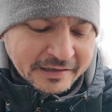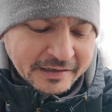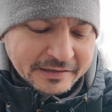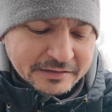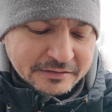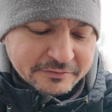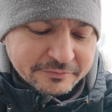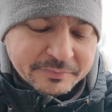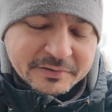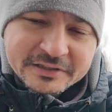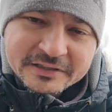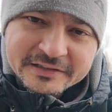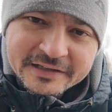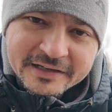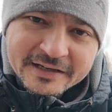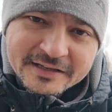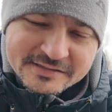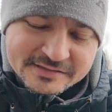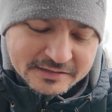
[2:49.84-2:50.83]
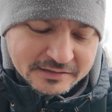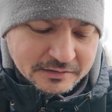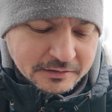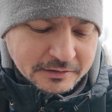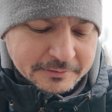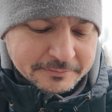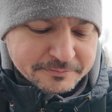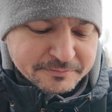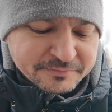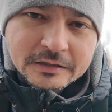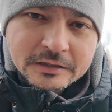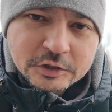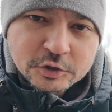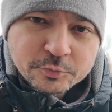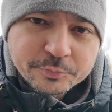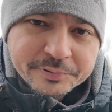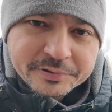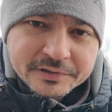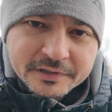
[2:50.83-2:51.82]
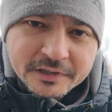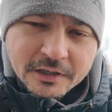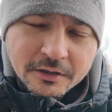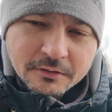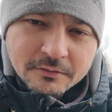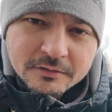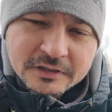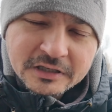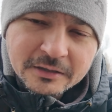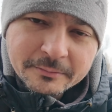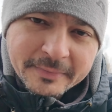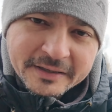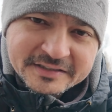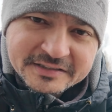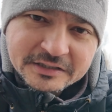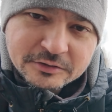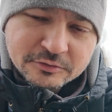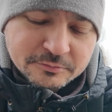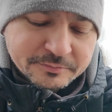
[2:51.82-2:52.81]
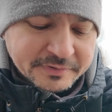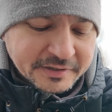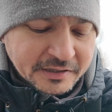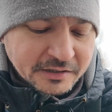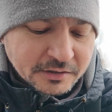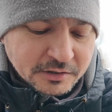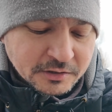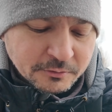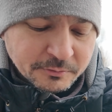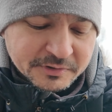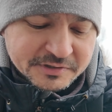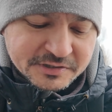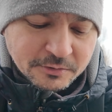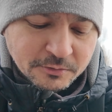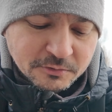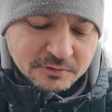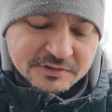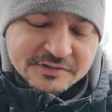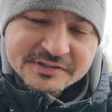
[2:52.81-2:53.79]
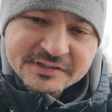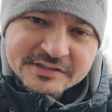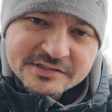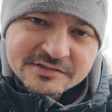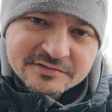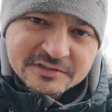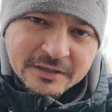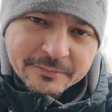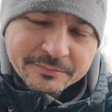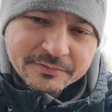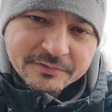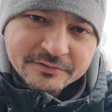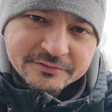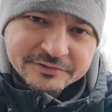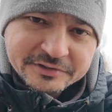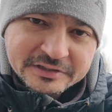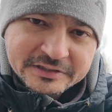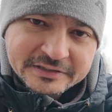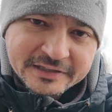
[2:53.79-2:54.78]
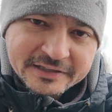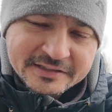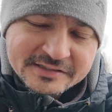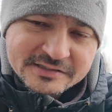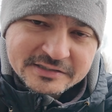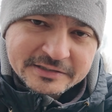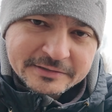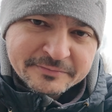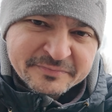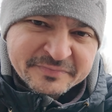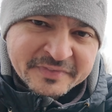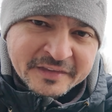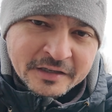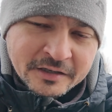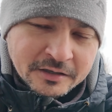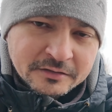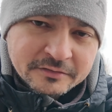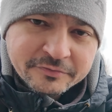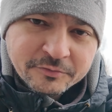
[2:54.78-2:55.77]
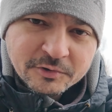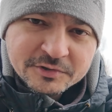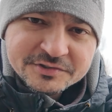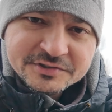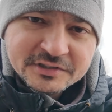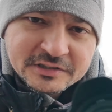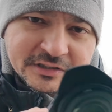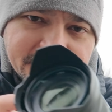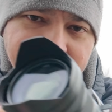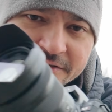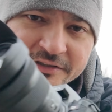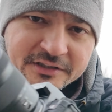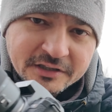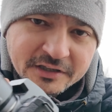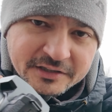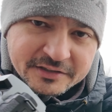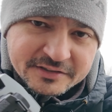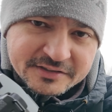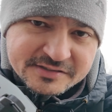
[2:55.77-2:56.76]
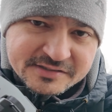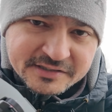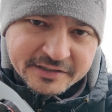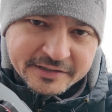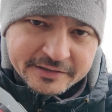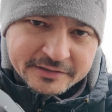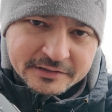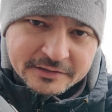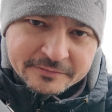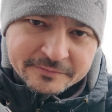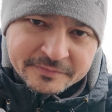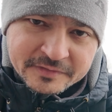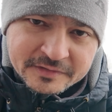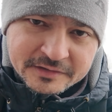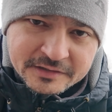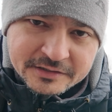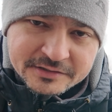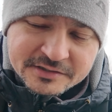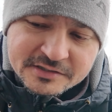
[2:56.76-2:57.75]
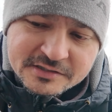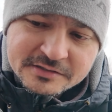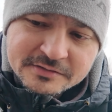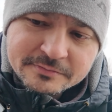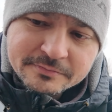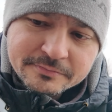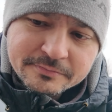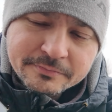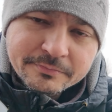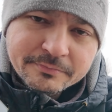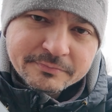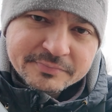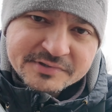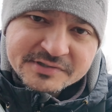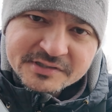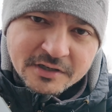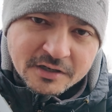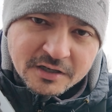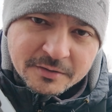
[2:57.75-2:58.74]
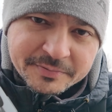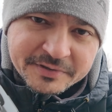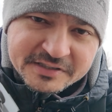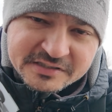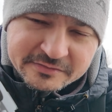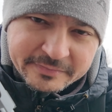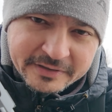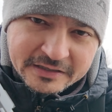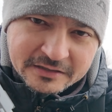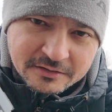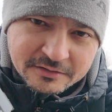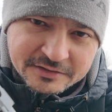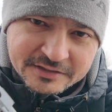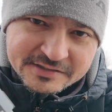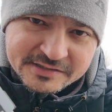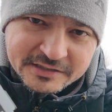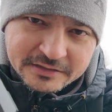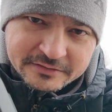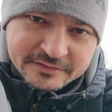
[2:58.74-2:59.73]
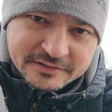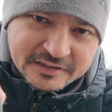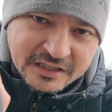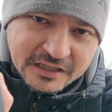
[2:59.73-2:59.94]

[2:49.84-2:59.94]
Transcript: and they've put a nice little loop now, little metal loop there, which holds this strap really nicely. Unfortunately, on the other side, they just stuck a piece of metal on the side of the